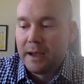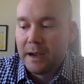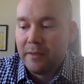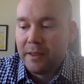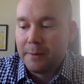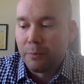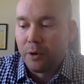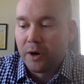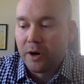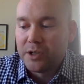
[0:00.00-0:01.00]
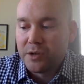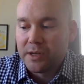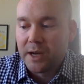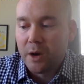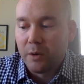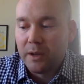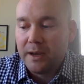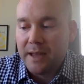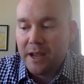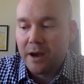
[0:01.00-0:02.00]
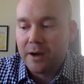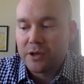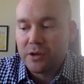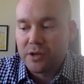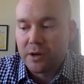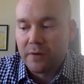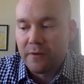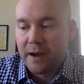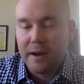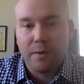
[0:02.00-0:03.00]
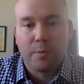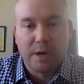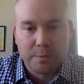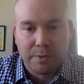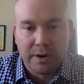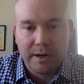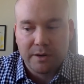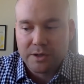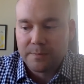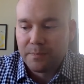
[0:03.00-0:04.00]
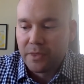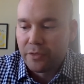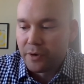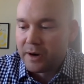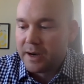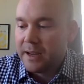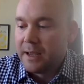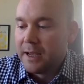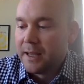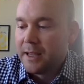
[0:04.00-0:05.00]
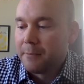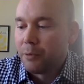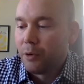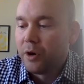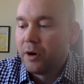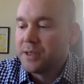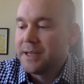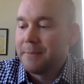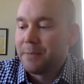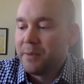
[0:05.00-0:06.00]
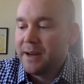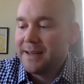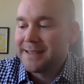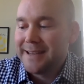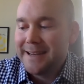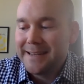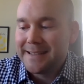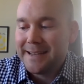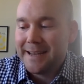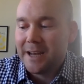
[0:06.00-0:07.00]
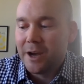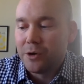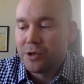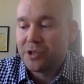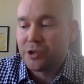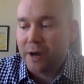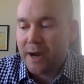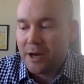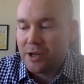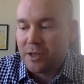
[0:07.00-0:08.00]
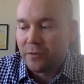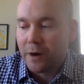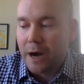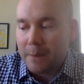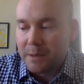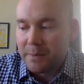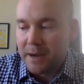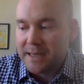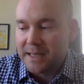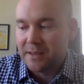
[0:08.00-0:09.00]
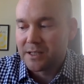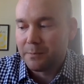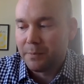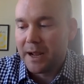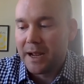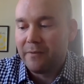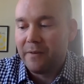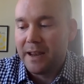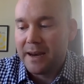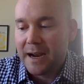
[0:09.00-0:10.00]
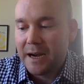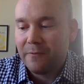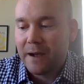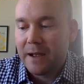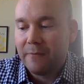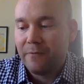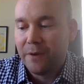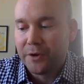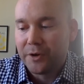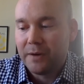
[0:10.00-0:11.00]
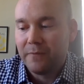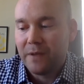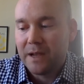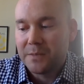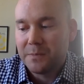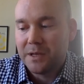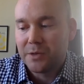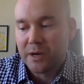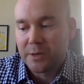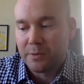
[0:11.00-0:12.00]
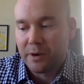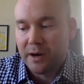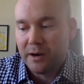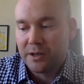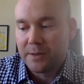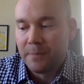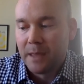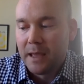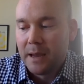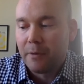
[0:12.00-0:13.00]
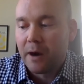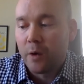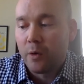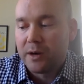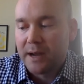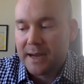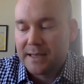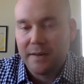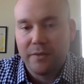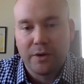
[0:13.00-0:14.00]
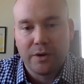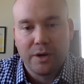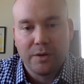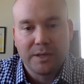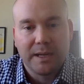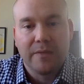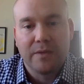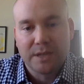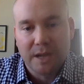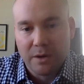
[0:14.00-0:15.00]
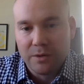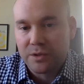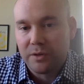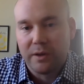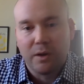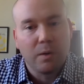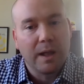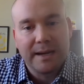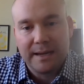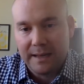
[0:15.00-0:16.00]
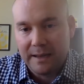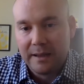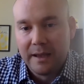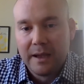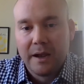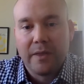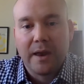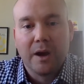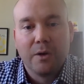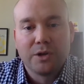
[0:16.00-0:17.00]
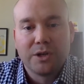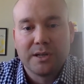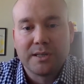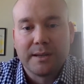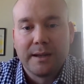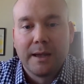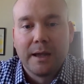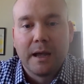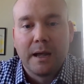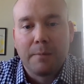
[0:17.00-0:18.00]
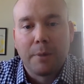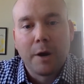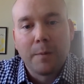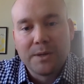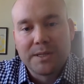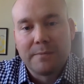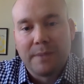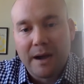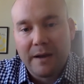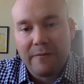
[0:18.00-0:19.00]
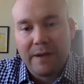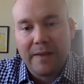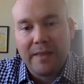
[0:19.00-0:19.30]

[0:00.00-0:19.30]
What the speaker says: the employer is using only NEOSH certified respirators. Three, the employer is implementing CDC and OSHA strategies for optimizing the supply of N95 filtering face piece respirators and prioritizing their use. Again, this goes to the whole idea that OSHA's purpose in modifying the